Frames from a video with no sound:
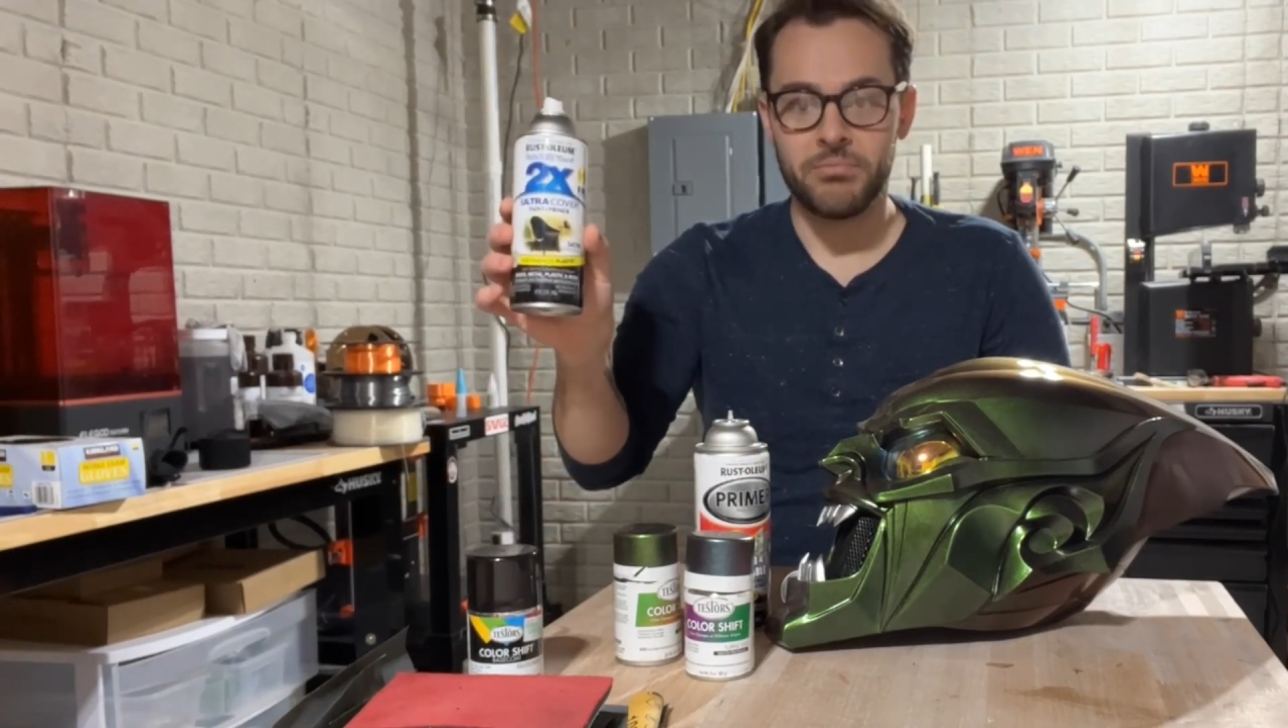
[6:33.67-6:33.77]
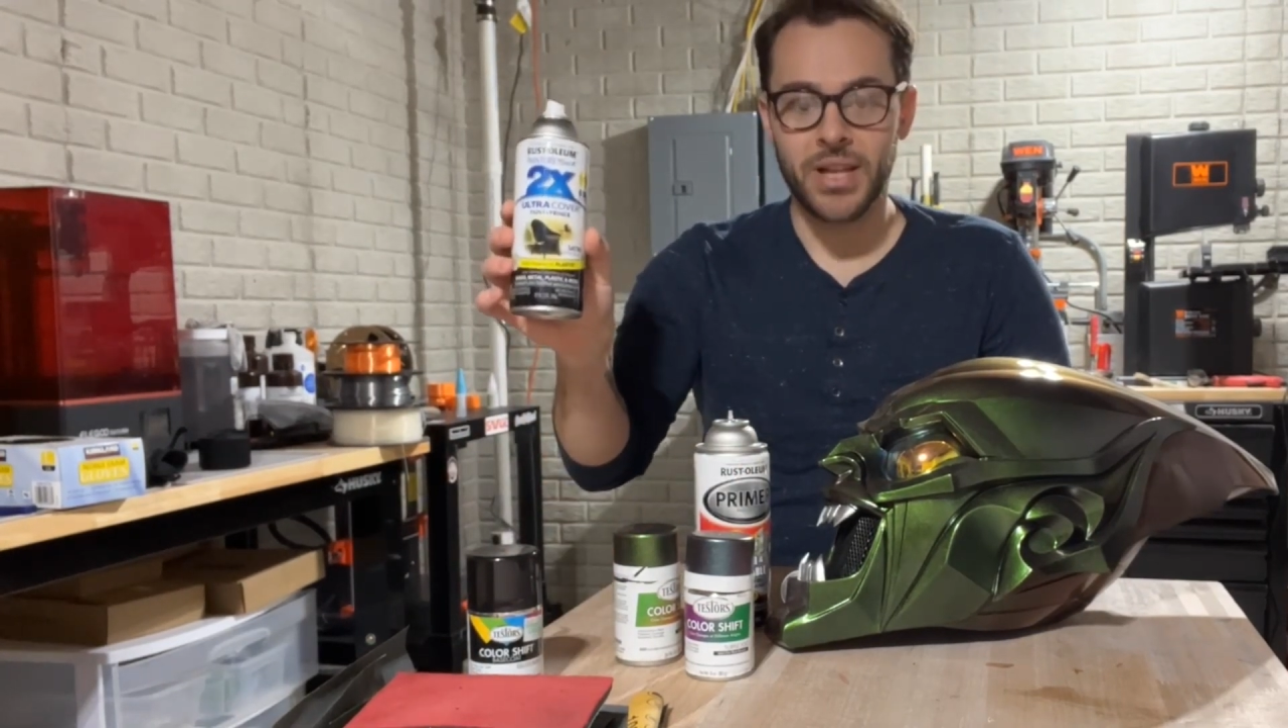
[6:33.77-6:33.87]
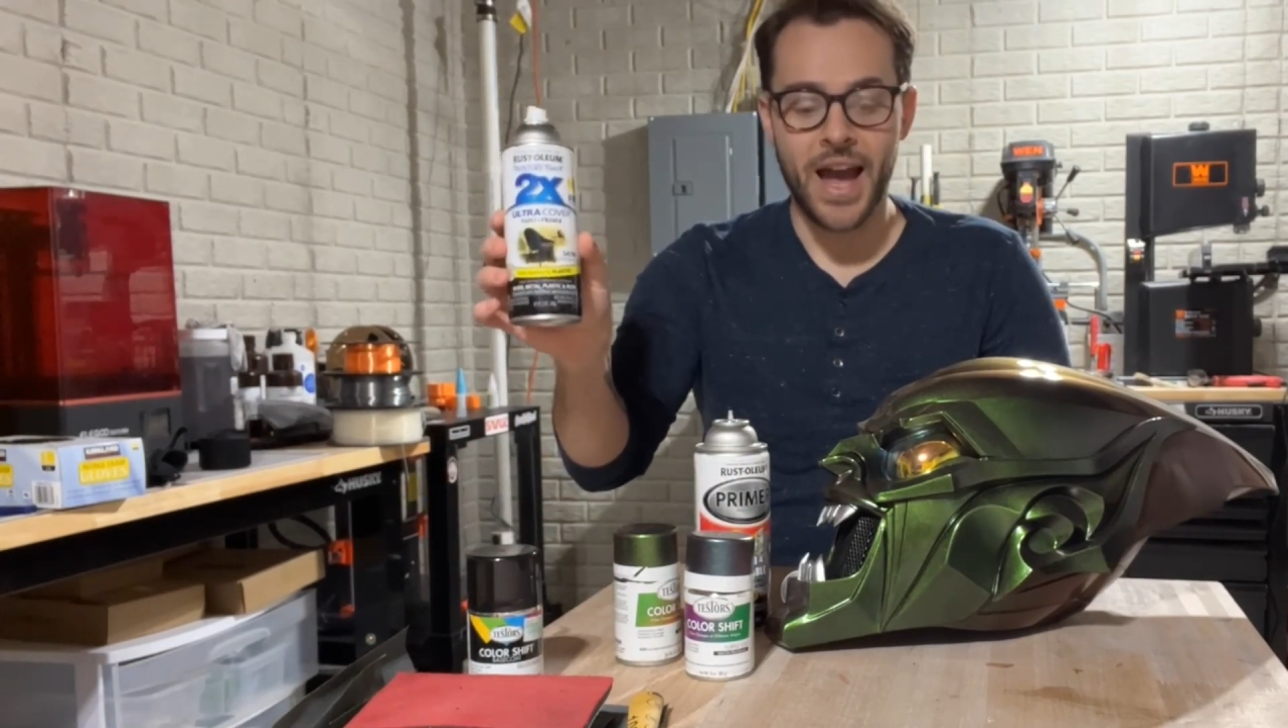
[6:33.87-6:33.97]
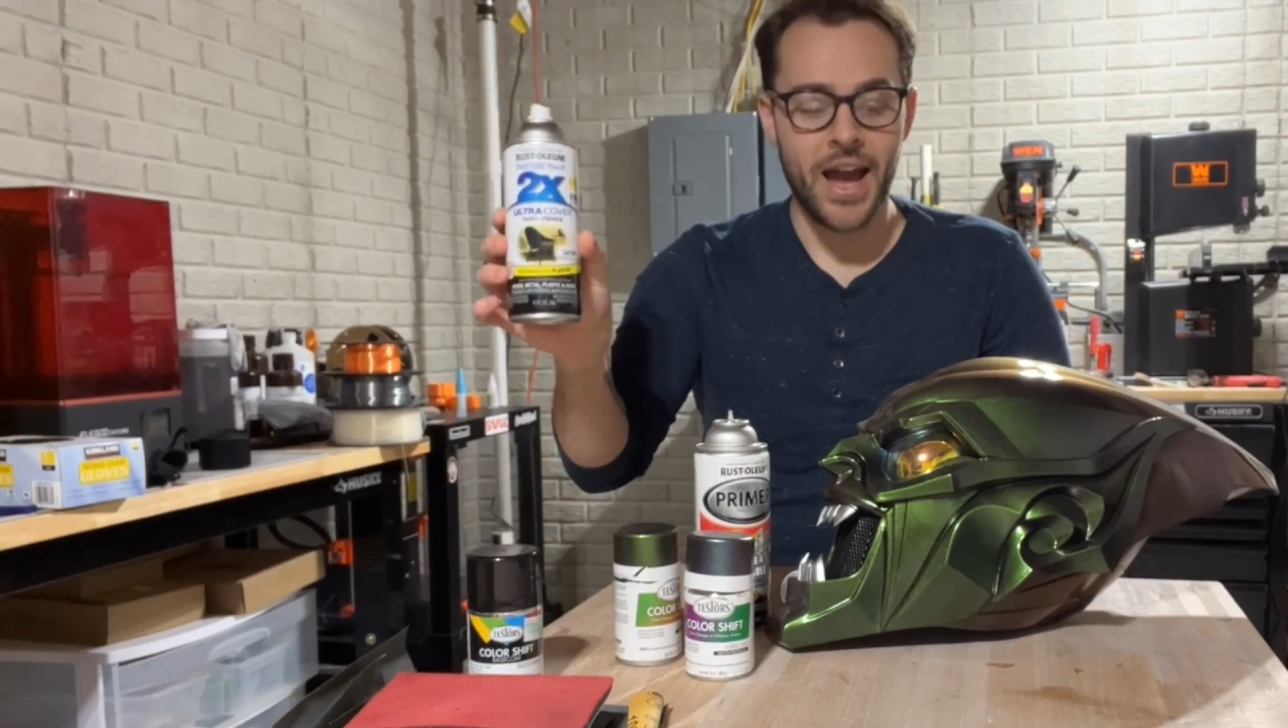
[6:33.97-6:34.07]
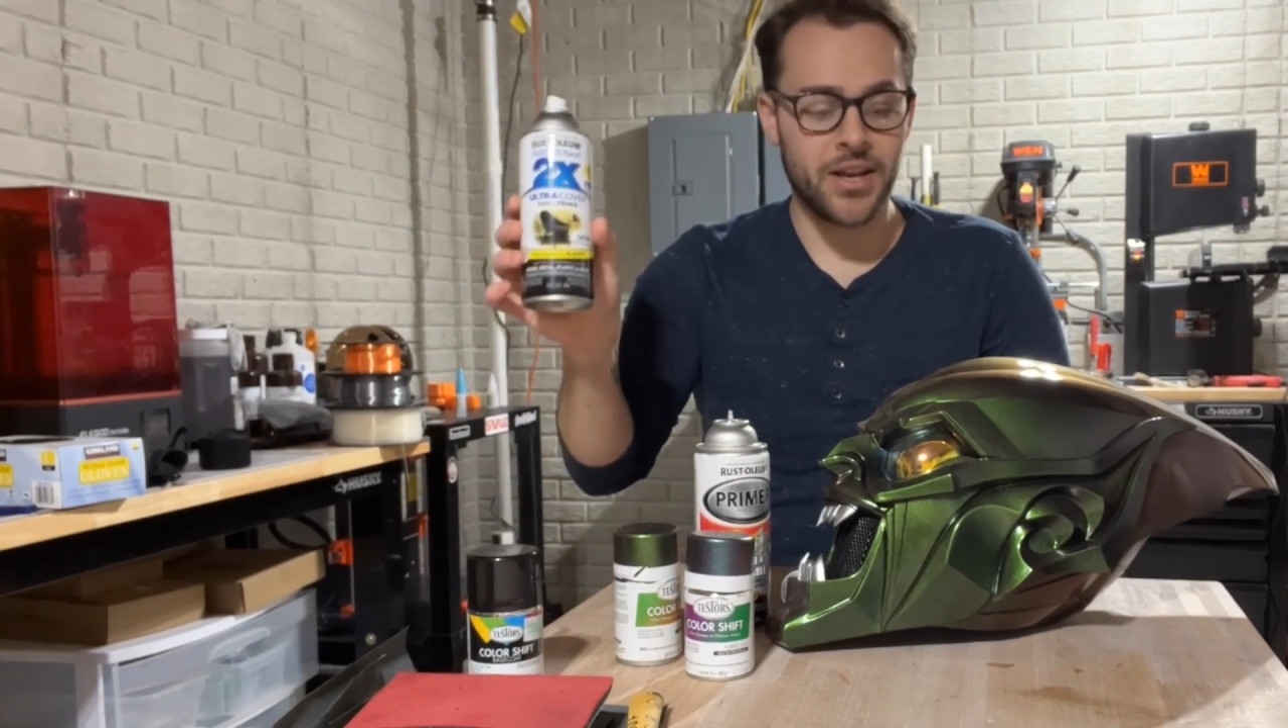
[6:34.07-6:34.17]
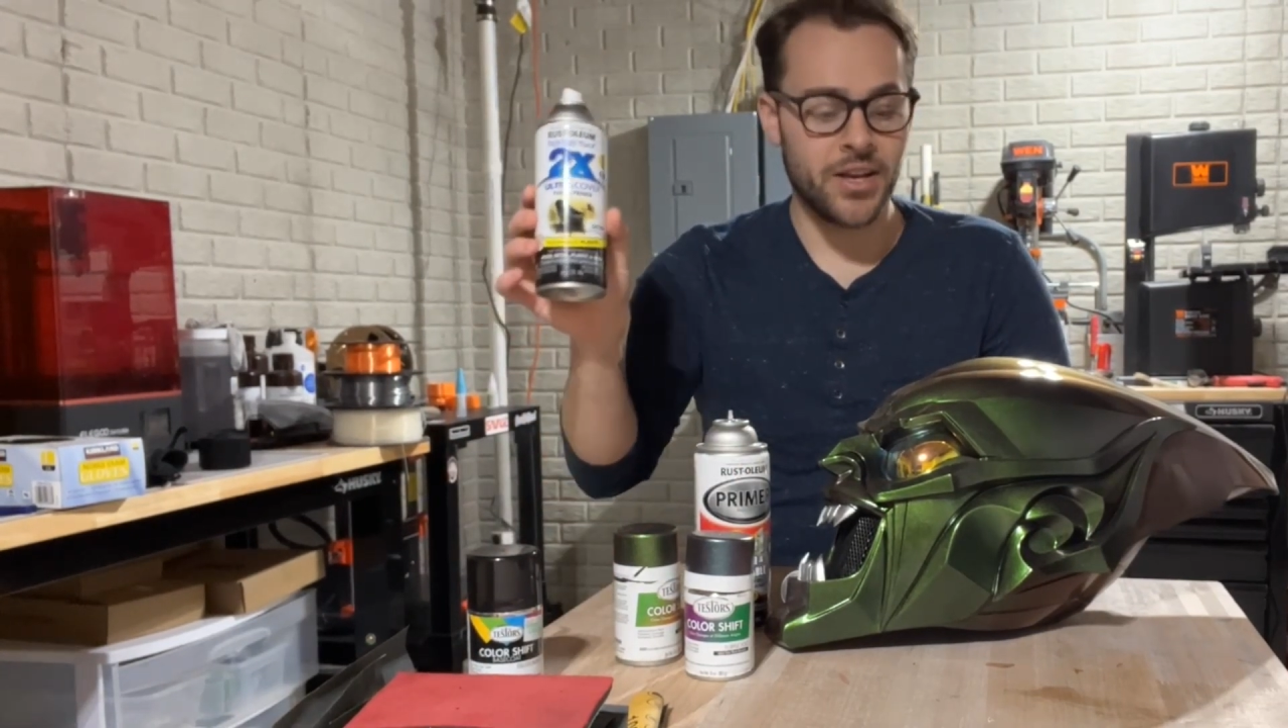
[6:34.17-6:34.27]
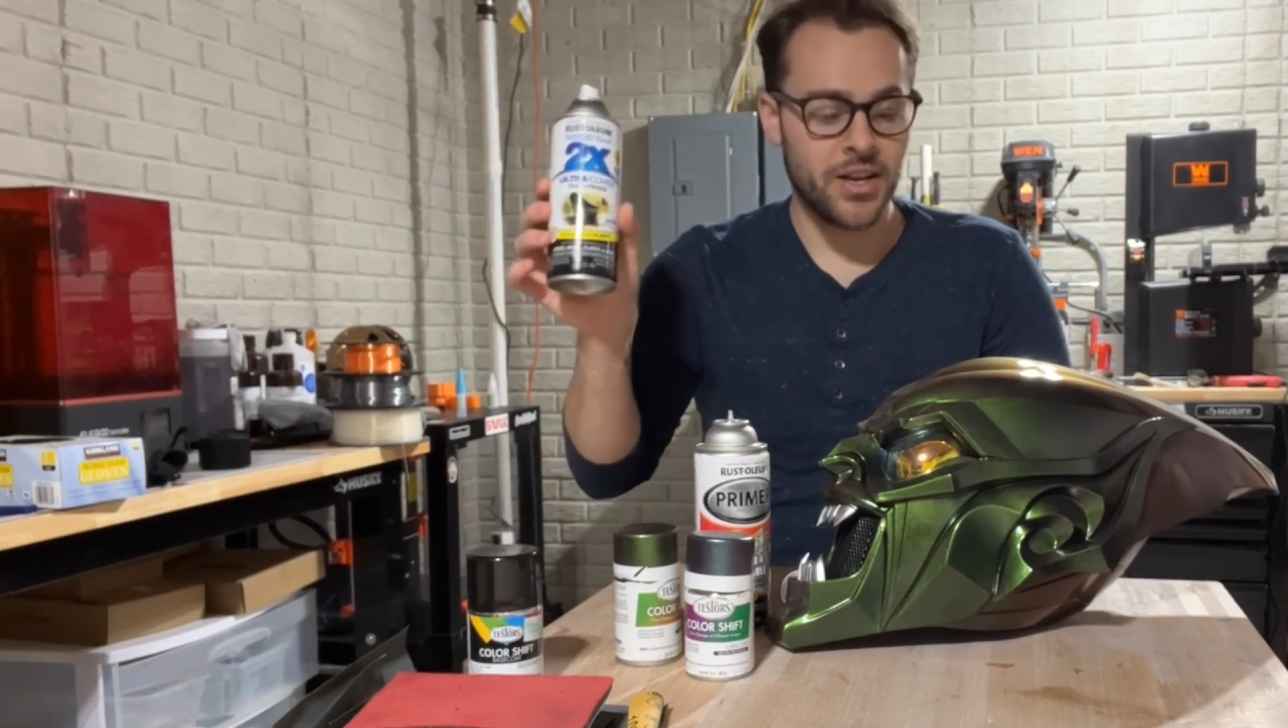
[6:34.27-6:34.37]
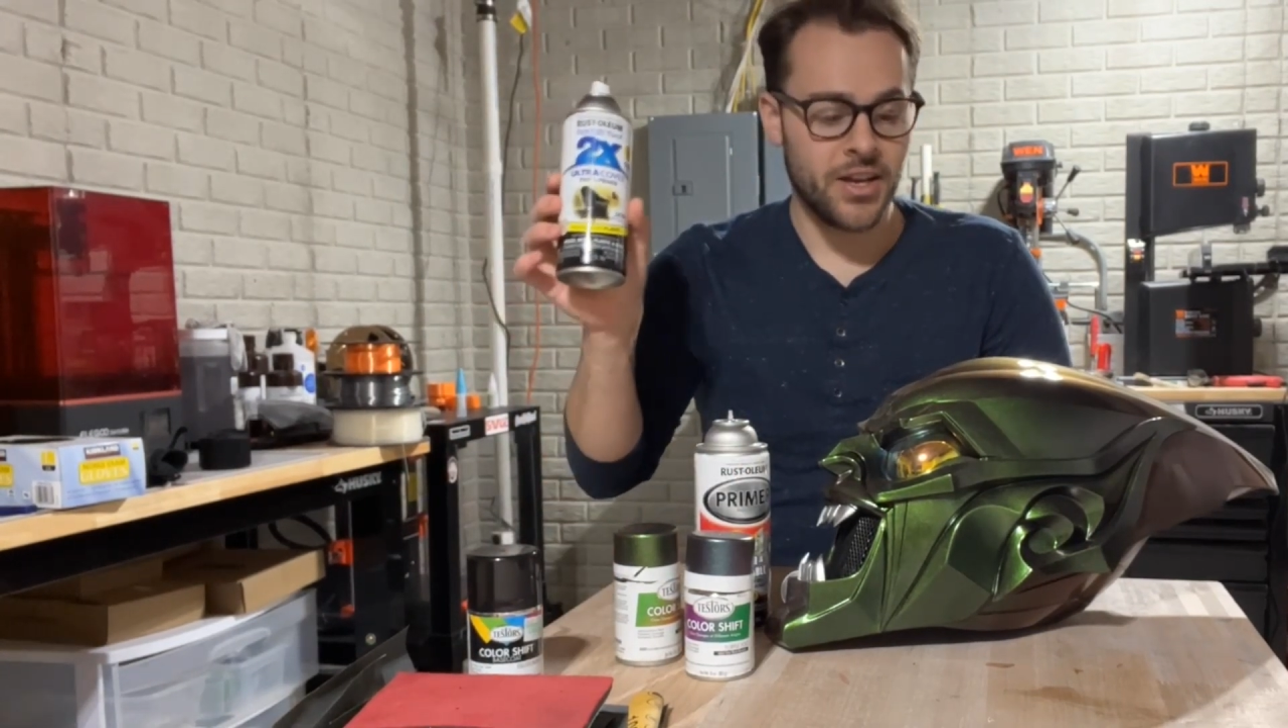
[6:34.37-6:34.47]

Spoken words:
black